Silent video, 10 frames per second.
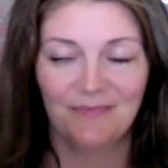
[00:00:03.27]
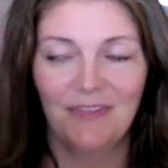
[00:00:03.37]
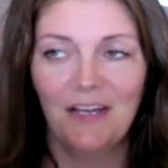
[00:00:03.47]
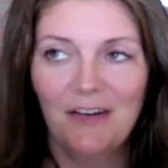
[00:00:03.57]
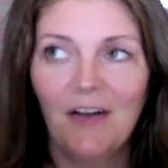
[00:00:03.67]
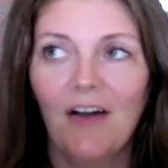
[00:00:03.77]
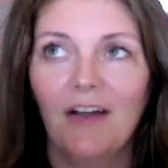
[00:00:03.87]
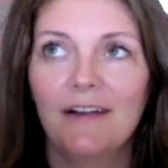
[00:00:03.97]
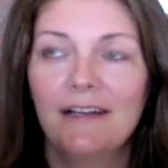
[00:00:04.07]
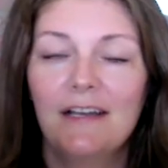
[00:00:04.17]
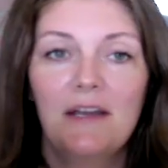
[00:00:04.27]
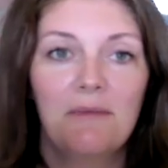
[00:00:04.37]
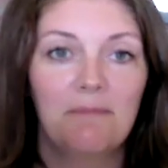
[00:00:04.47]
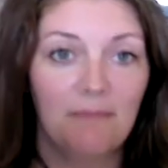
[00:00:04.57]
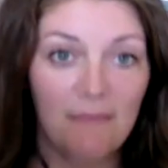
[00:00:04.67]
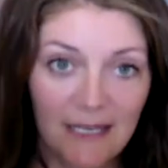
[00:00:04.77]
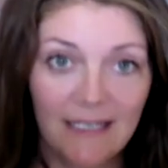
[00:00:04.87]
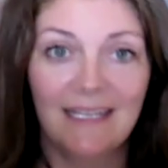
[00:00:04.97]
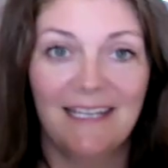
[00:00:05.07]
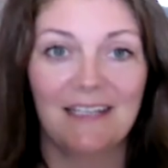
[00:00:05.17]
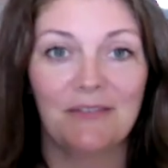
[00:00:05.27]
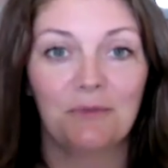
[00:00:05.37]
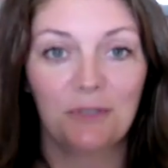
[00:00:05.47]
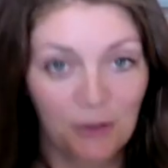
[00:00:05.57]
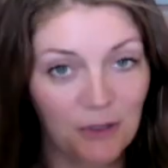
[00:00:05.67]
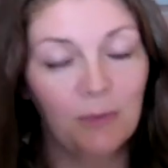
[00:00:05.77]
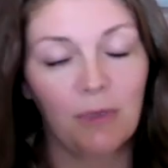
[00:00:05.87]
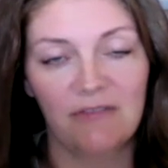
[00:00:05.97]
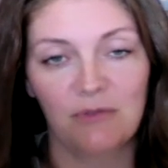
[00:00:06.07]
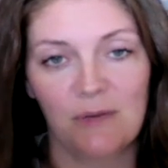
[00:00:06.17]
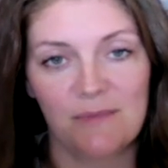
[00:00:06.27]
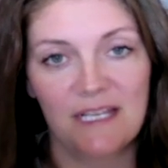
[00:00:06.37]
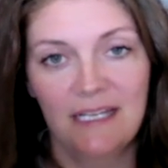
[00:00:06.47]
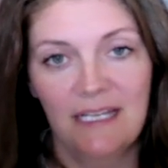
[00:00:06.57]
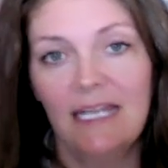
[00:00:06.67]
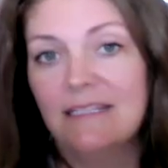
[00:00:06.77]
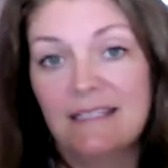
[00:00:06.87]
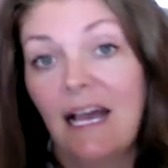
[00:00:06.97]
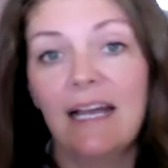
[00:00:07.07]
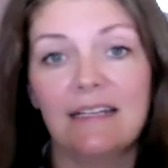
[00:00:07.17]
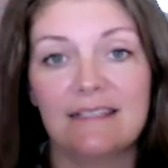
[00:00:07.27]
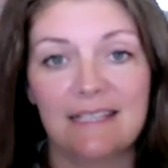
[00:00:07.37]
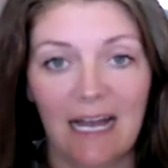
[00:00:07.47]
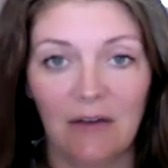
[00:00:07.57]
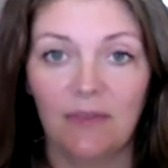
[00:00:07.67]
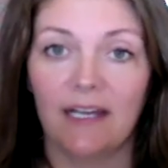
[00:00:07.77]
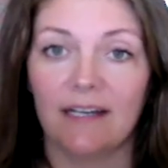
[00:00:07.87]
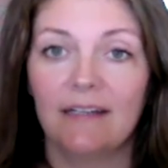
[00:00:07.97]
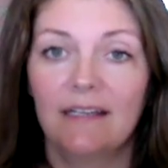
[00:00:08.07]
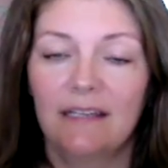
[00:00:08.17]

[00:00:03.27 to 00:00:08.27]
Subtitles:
There are many recruiting platforms and sites out there